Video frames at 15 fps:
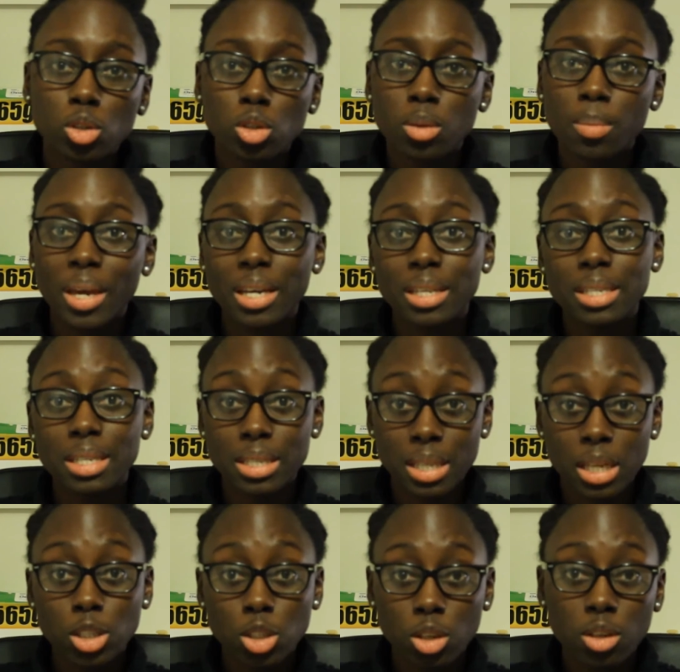to make a
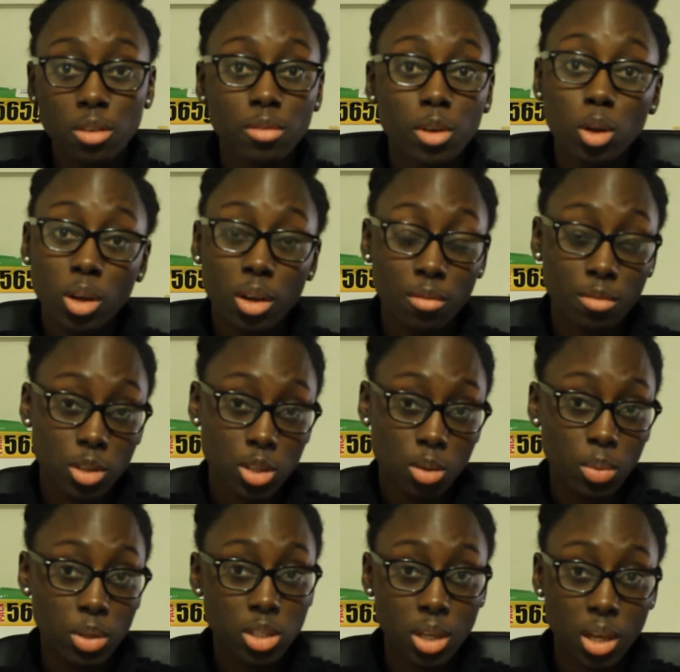decision if you're looking for
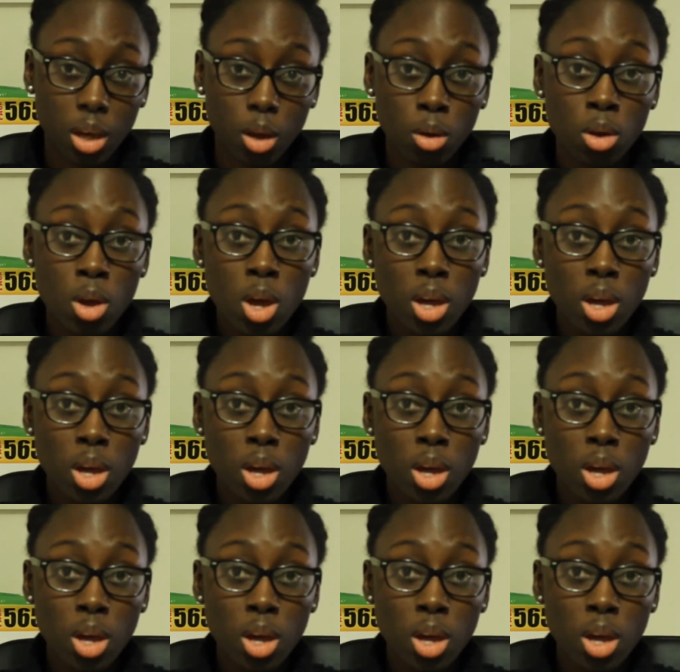someone to go